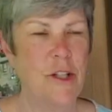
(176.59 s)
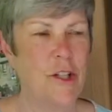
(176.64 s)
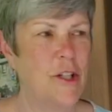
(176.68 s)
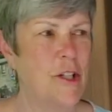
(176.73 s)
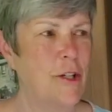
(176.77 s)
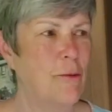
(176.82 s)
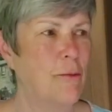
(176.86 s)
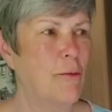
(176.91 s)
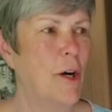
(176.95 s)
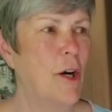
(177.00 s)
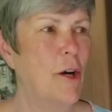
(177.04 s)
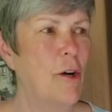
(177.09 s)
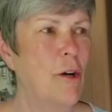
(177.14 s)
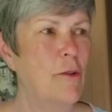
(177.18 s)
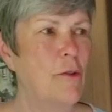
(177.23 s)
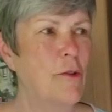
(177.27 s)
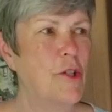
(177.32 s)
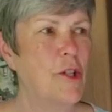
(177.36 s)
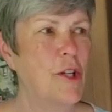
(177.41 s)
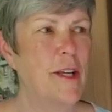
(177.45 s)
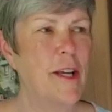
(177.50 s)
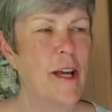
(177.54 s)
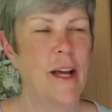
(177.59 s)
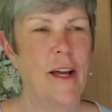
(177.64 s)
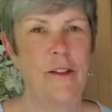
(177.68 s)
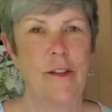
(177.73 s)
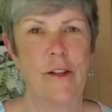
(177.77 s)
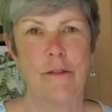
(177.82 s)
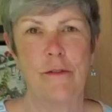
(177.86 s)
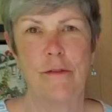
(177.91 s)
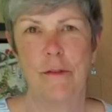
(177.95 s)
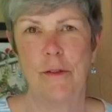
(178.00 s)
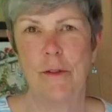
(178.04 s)
She wrote. She had
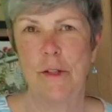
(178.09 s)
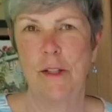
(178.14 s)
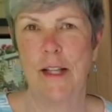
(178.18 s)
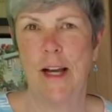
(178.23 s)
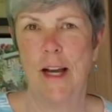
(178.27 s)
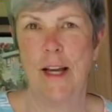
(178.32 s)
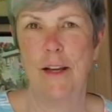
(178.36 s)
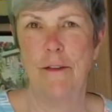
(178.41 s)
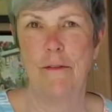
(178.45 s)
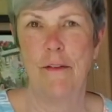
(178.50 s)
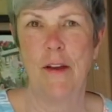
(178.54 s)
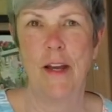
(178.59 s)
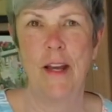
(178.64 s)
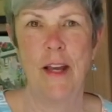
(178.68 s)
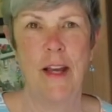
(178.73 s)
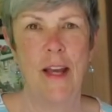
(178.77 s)
the full life.